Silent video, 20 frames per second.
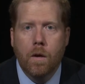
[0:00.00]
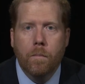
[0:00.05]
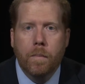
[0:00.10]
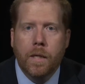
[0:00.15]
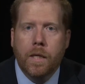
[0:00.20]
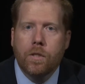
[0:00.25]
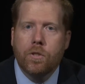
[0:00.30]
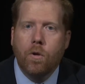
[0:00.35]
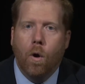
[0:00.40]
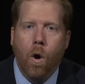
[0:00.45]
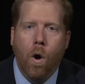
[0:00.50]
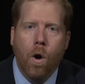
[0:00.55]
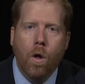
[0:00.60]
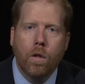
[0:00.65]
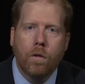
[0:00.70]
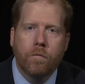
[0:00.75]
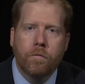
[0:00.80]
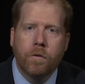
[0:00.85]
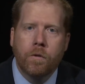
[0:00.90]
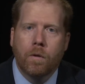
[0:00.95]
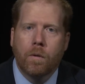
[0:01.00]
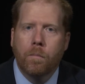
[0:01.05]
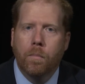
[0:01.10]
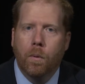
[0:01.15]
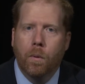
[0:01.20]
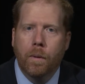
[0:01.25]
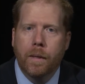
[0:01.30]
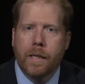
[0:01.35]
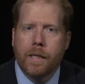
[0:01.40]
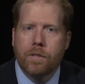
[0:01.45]
because all of your
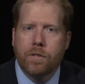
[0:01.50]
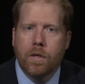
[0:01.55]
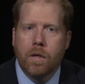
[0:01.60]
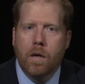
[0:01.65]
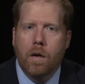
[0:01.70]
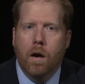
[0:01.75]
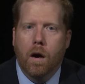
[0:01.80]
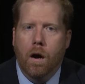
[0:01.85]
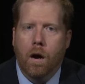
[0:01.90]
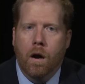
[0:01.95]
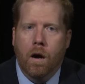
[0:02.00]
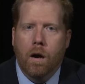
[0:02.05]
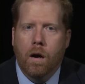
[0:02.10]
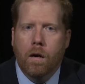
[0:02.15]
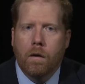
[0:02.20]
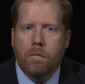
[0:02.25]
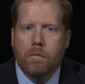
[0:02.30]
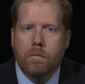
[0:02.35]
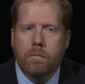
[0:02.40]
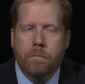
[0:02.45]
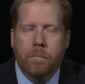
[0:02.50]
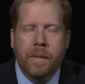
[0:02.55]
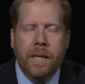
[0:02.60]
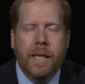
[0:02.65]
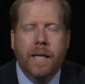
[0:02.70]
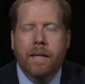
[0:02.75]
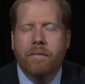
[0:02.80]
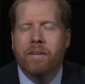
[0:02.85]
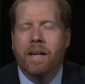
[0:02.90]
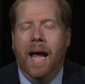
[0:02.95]
employees are
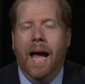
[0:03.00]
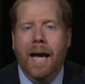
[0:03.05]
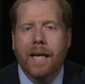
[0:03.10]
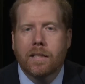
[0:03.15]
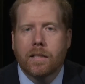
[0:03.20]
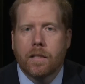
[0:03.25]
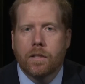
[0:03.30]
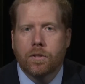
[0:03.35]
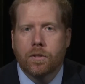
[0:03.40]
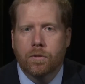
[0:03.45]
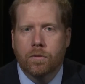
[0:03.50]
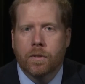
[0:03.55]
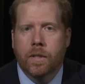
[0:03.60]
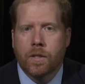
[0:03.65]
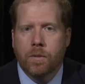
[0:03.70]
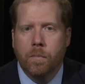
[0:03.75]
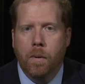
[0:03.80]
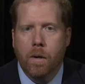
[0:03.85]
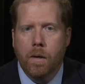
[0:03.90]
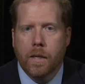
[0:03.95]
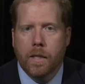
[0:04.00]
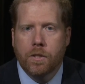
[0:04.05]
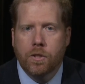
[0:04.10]
being given access to this party.